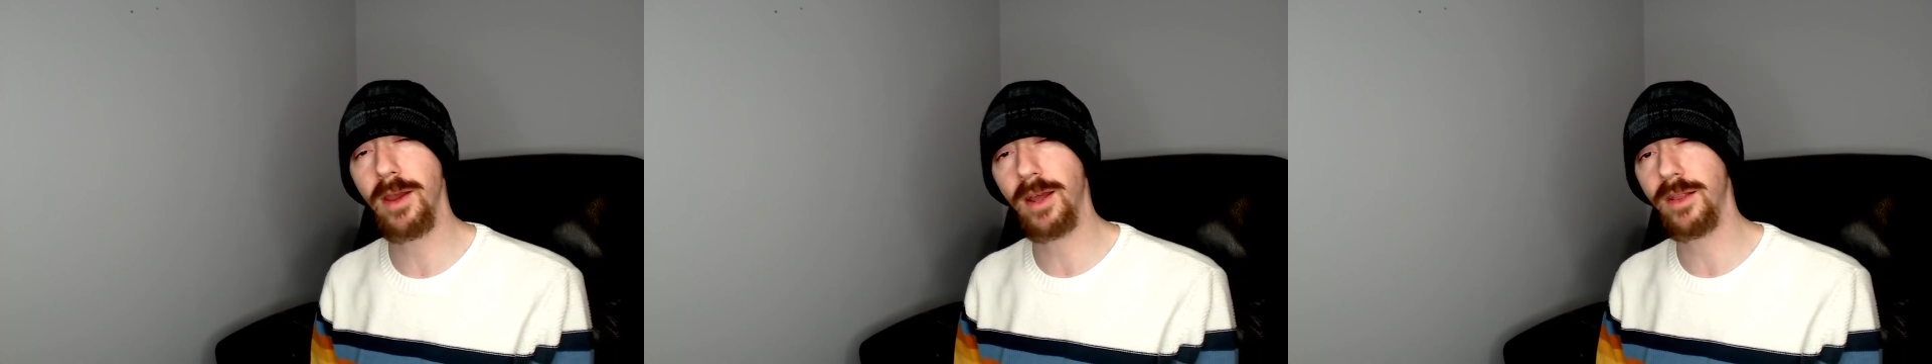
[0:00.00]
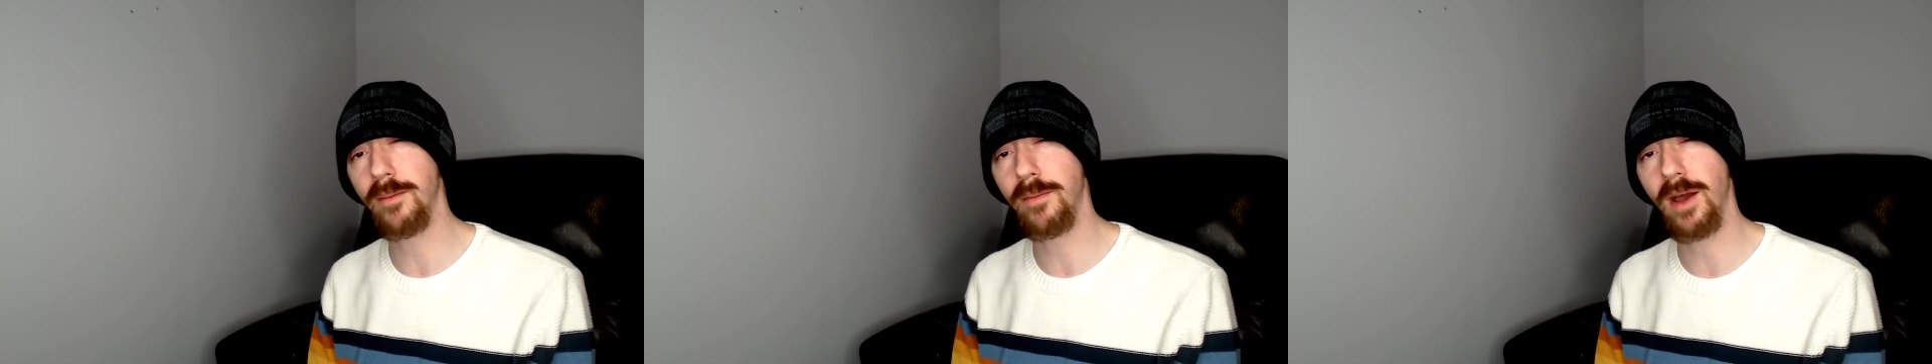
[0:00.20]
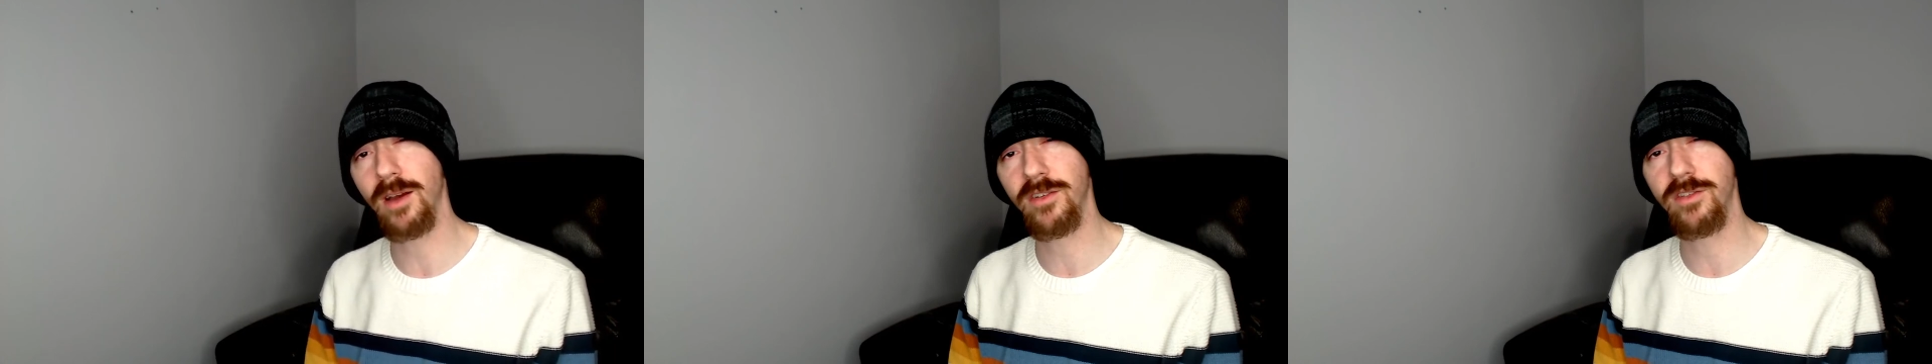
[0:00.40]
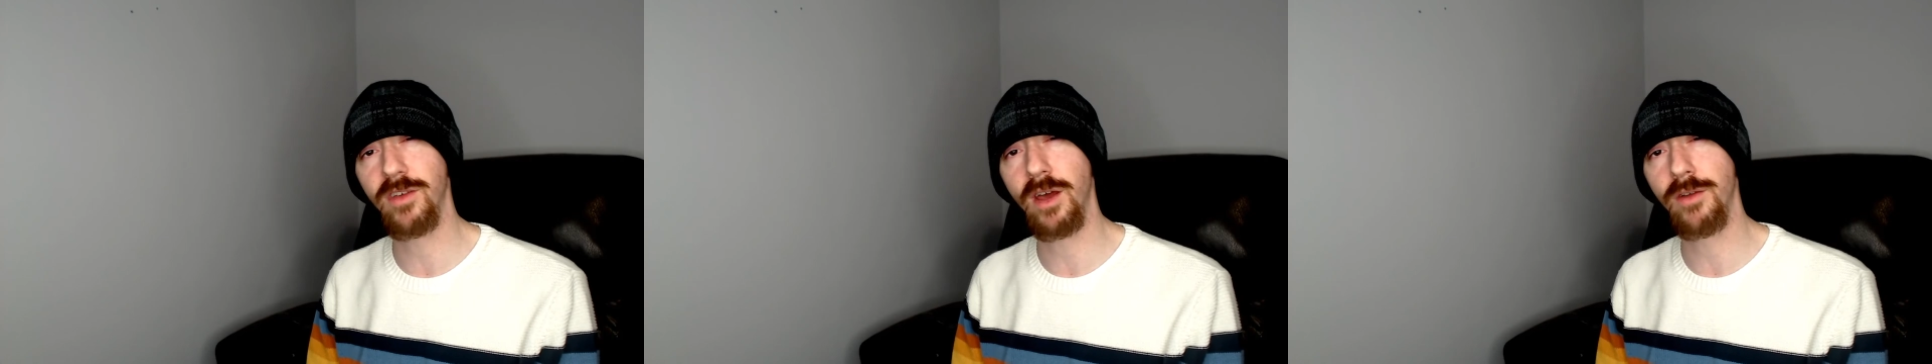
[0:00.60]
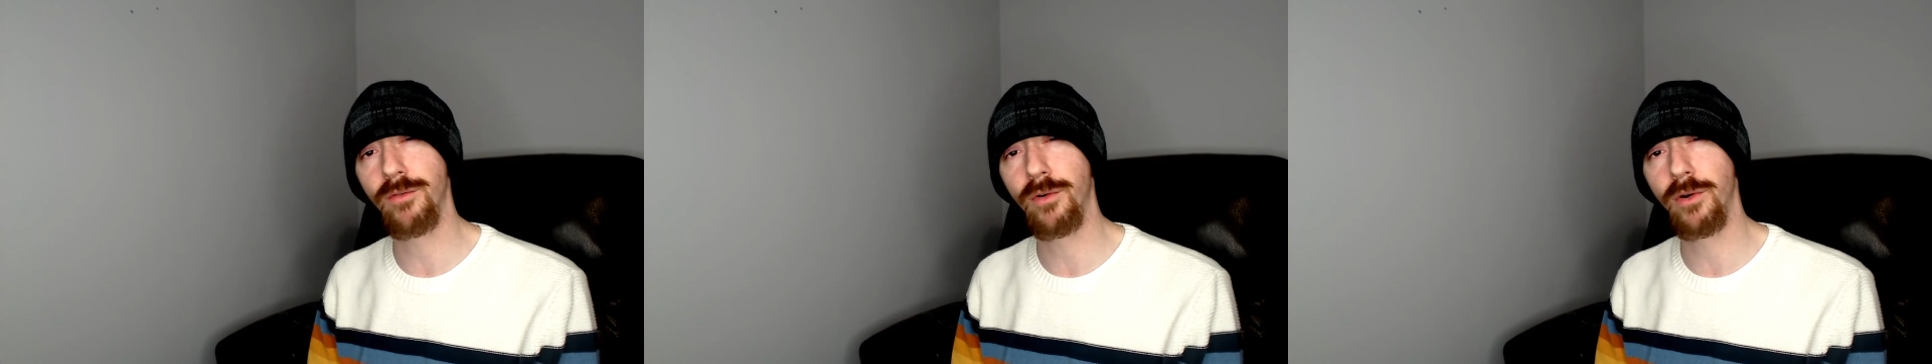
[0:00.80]
I got the boxes
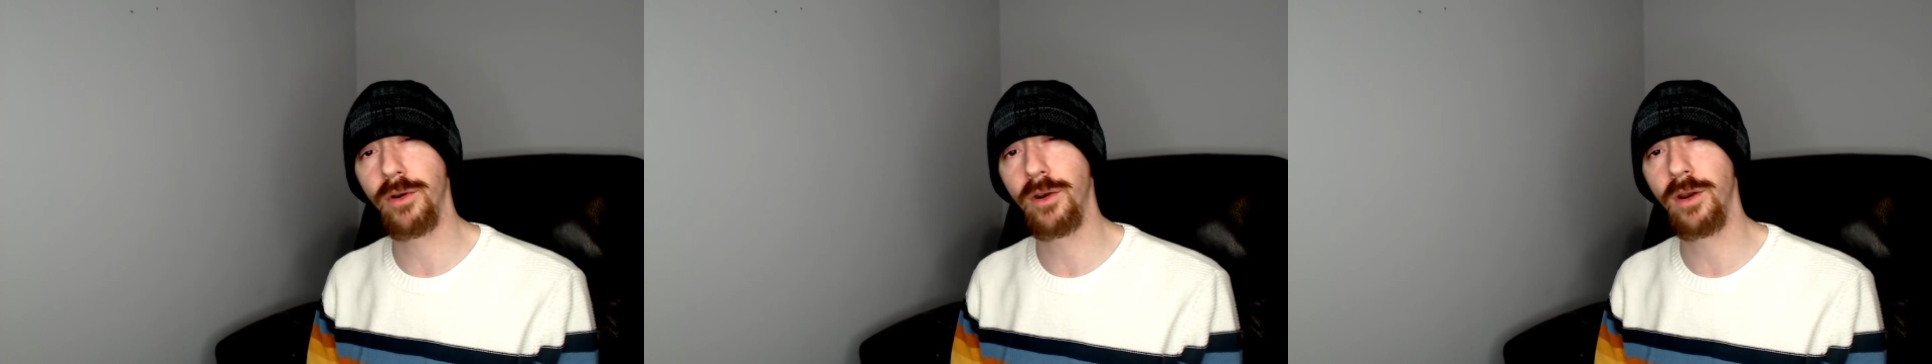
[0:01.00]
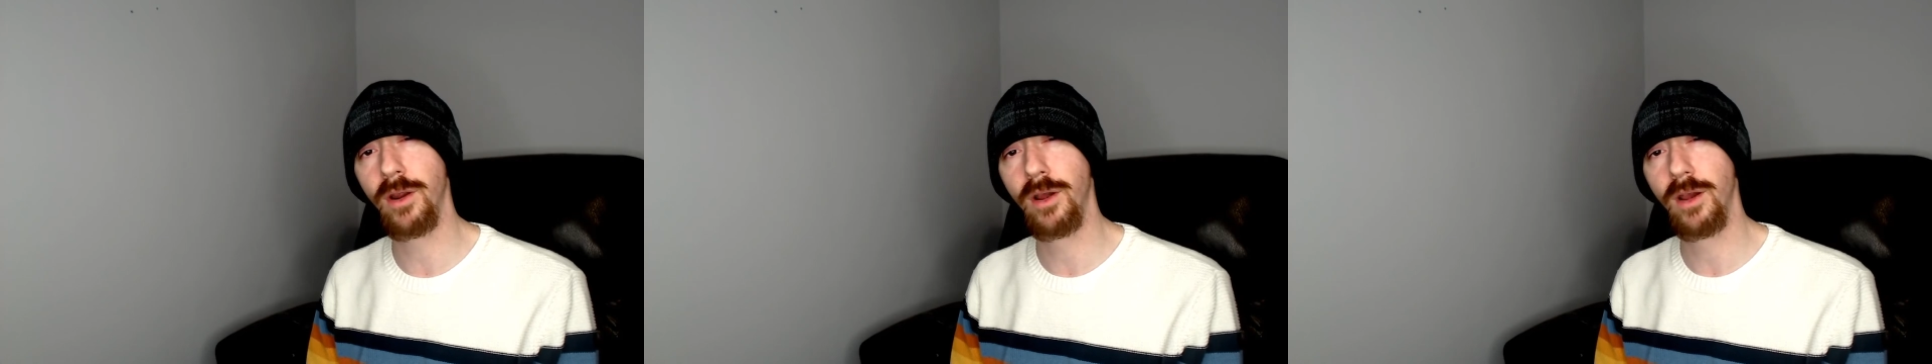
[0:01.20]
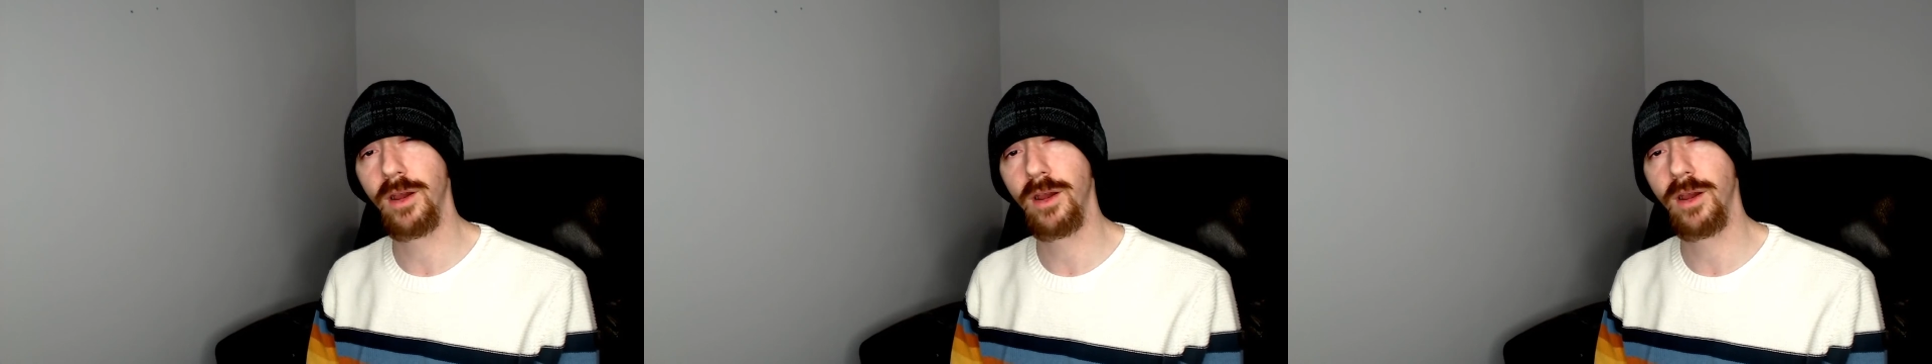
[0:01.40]
out of order